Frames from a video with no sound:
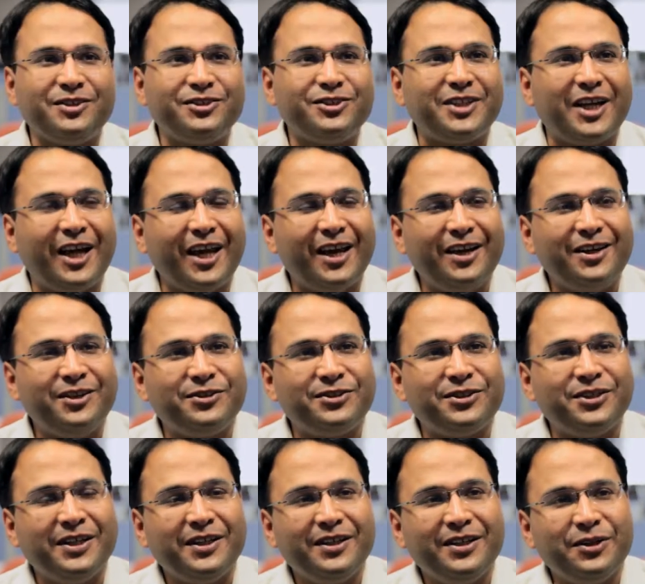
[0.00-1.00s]
state,
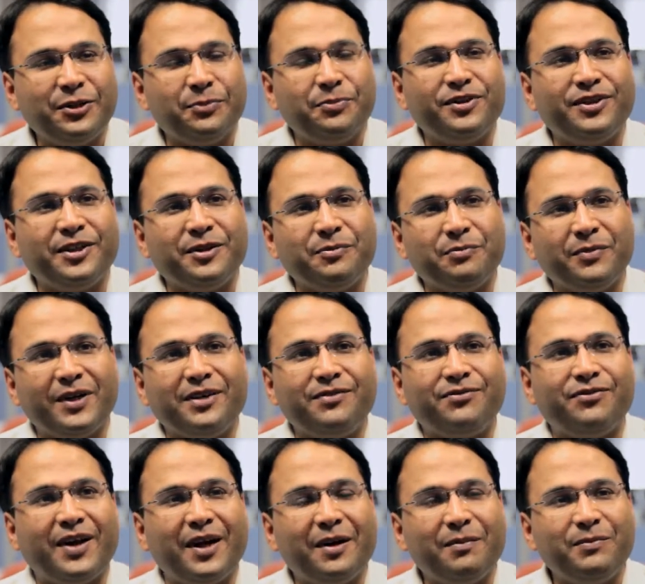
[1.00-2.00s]
represent my
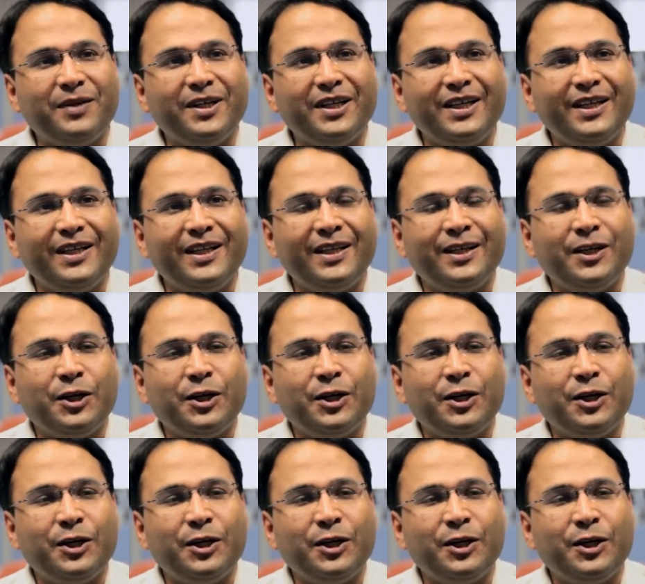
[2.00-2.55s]
family,